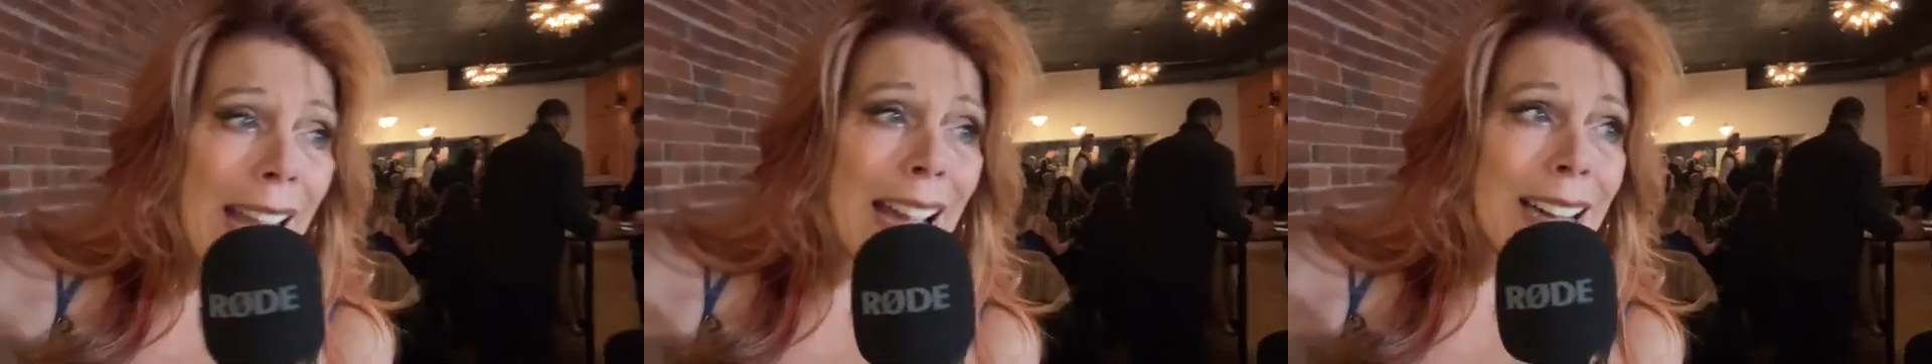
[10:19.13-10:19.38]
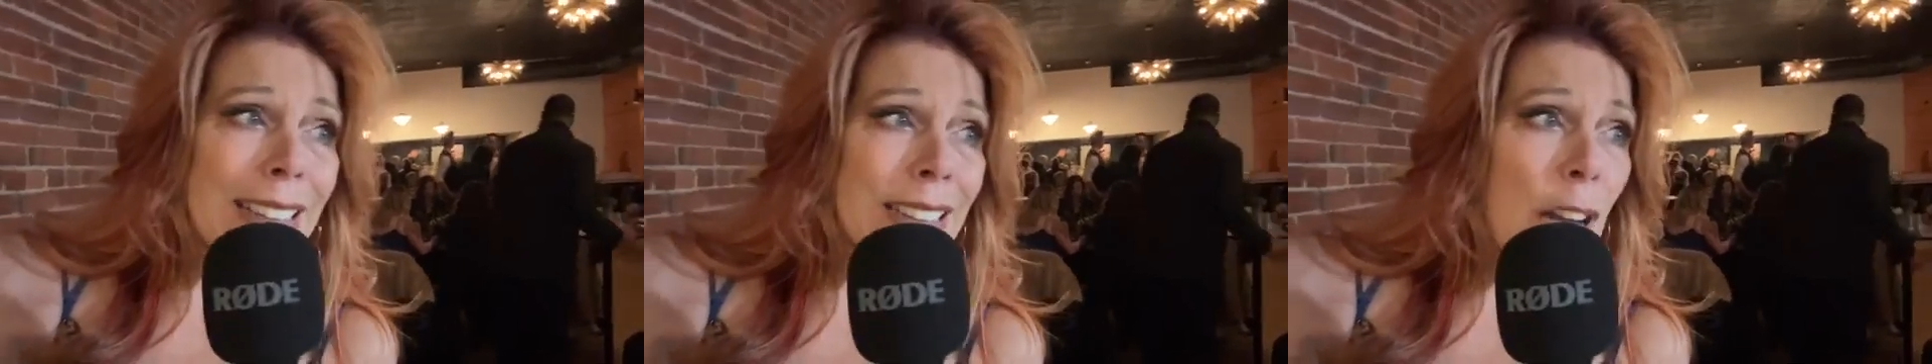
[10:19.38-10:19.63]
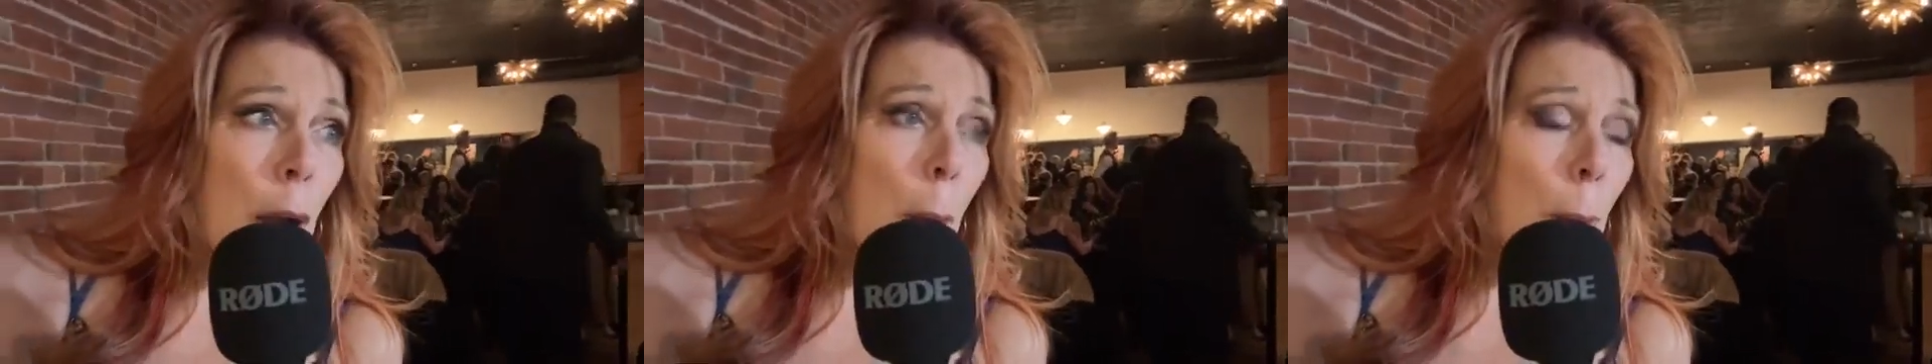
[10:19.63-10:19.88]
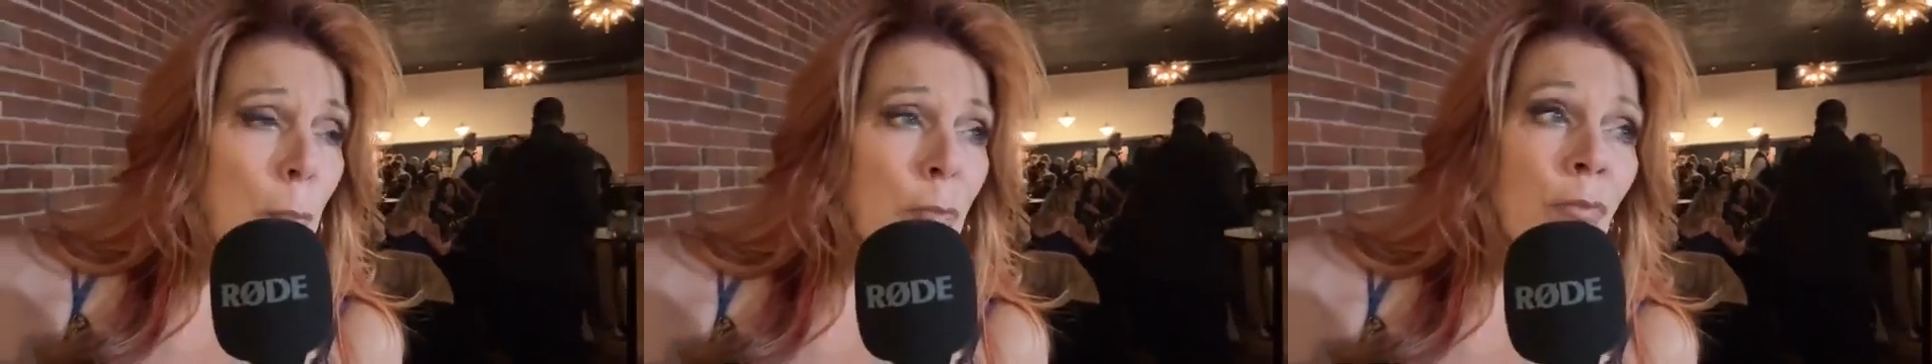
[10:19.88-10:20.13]
And
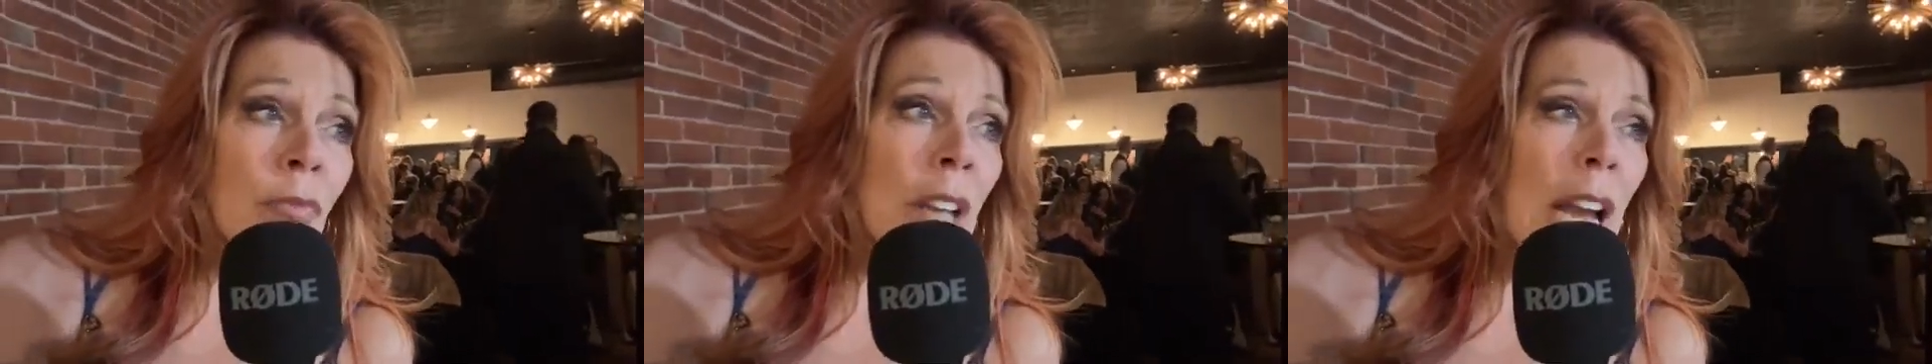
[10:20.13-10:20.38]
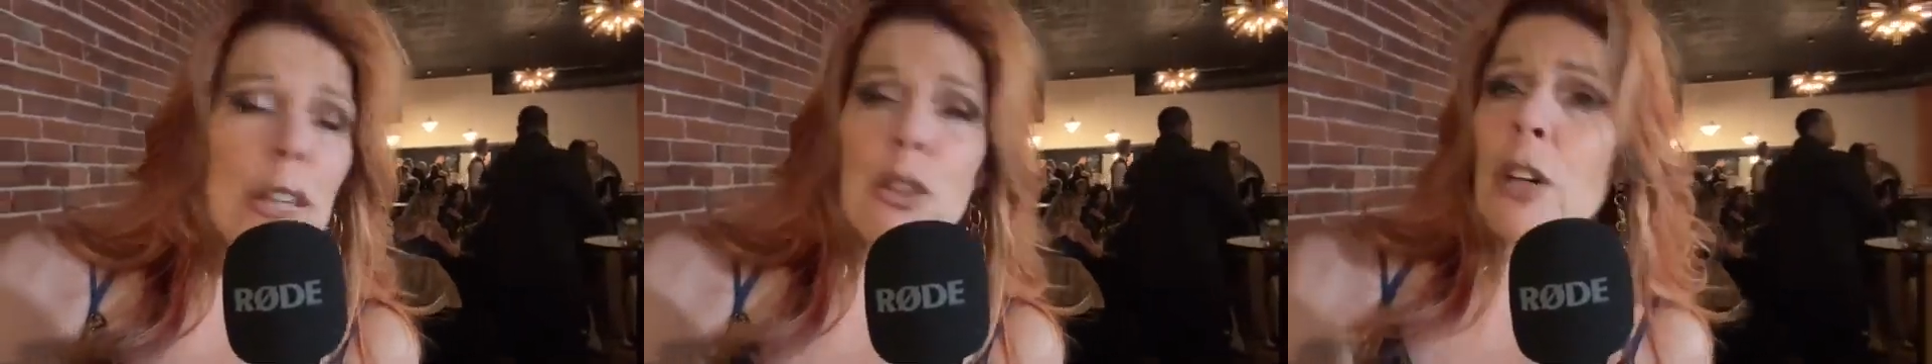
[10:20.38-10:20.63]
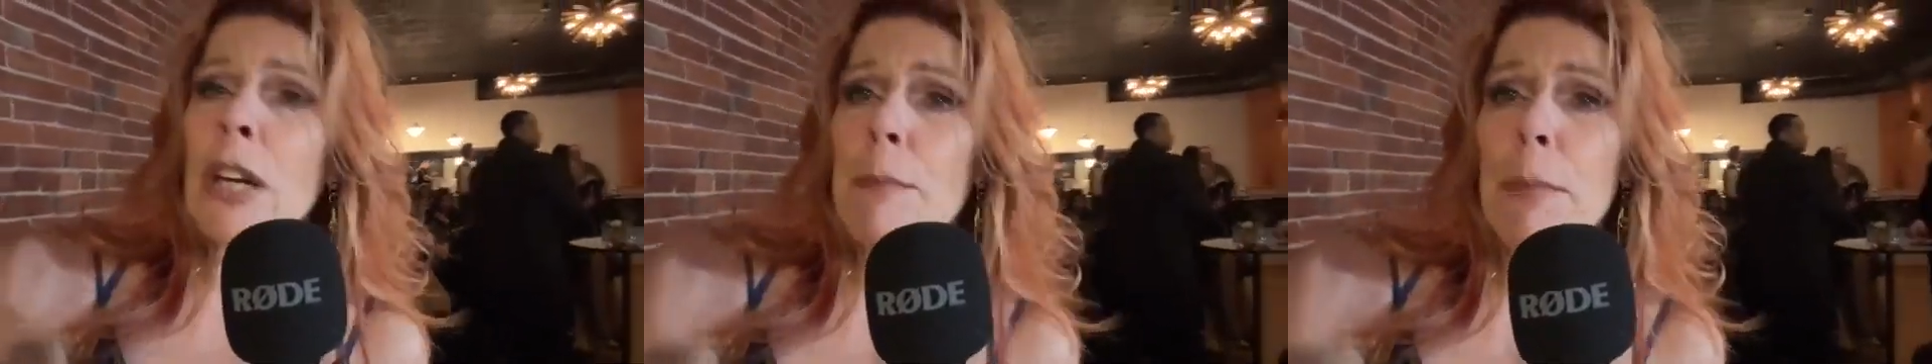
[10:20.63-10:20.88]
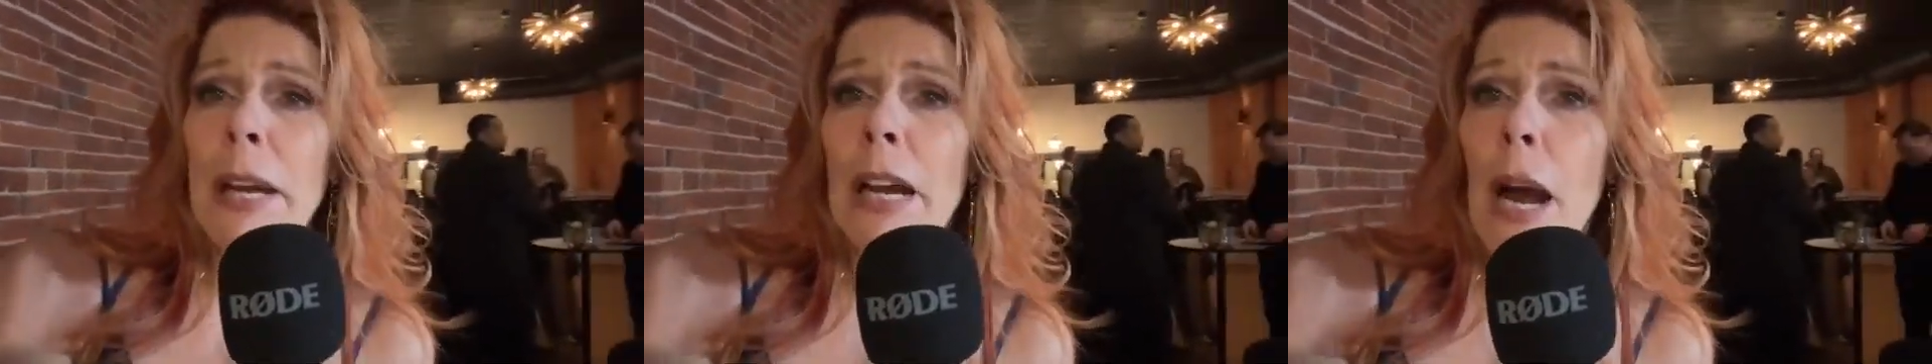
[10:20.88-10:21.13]
you
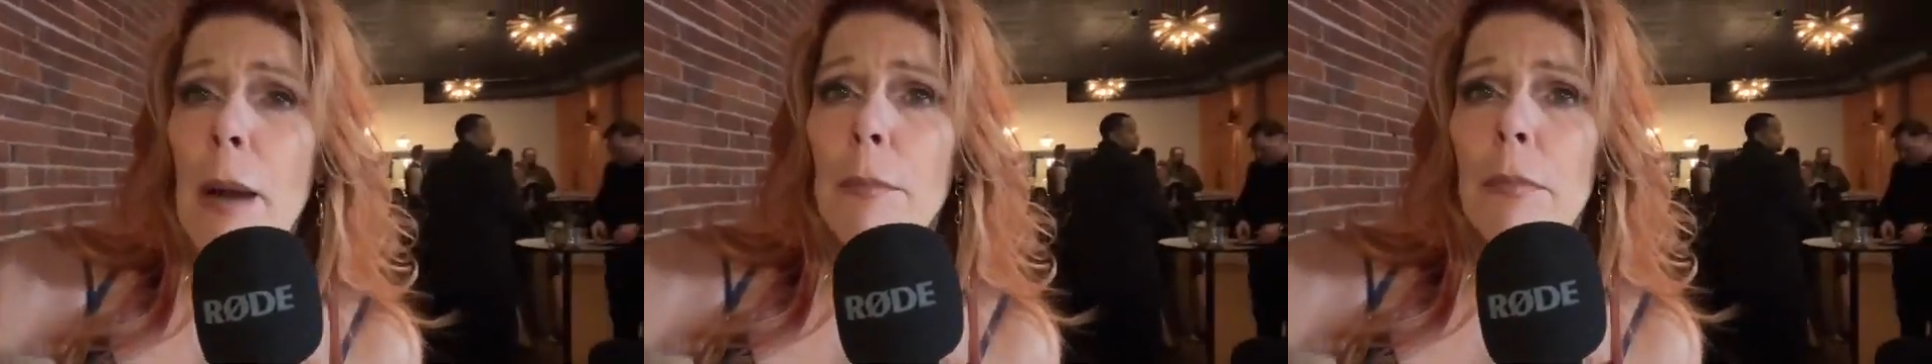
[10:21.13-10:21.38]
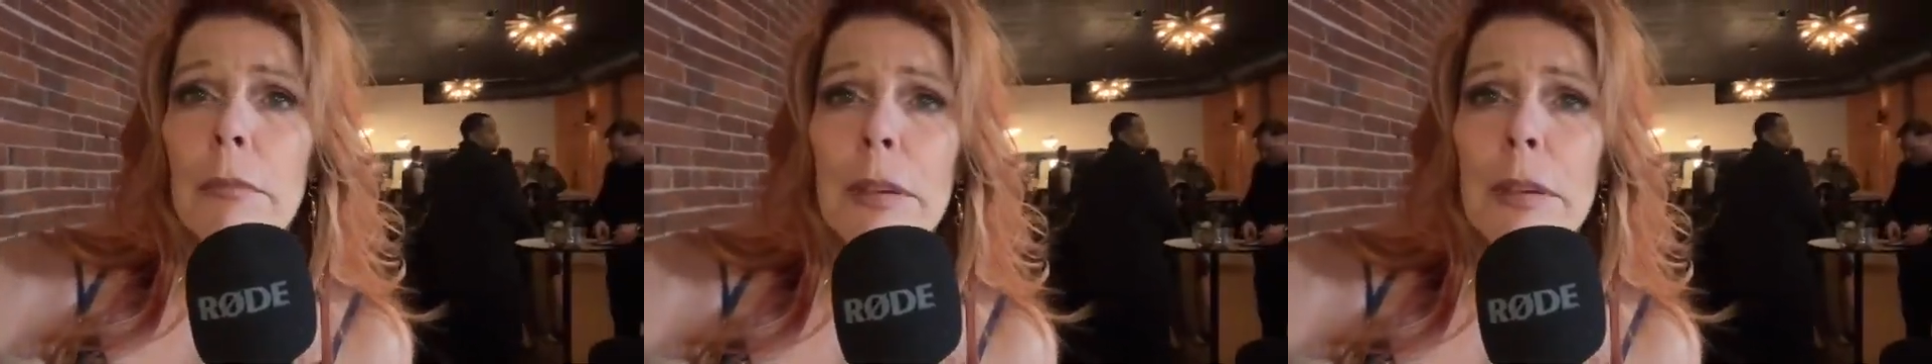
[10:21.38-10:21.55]
can pick up